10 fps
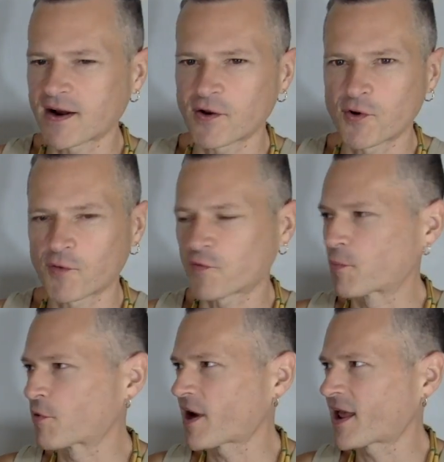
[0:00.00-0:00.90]
I don't know if we're
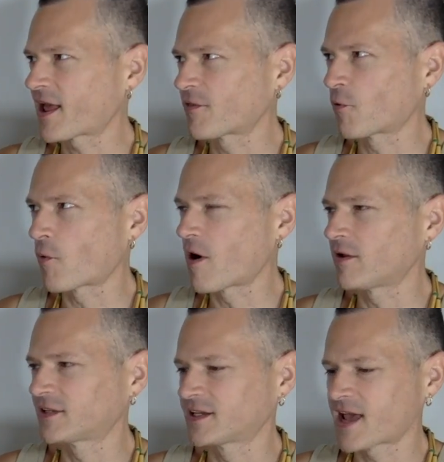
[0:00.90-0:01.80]
breaking the
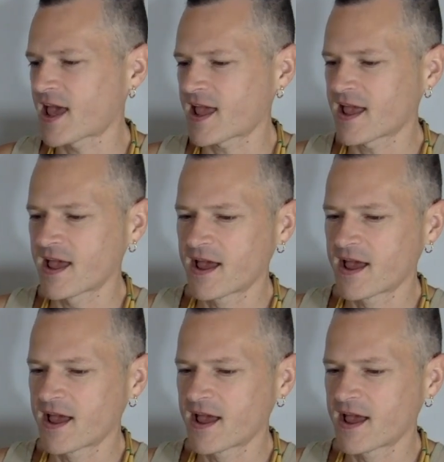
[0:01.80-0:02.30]
wall today.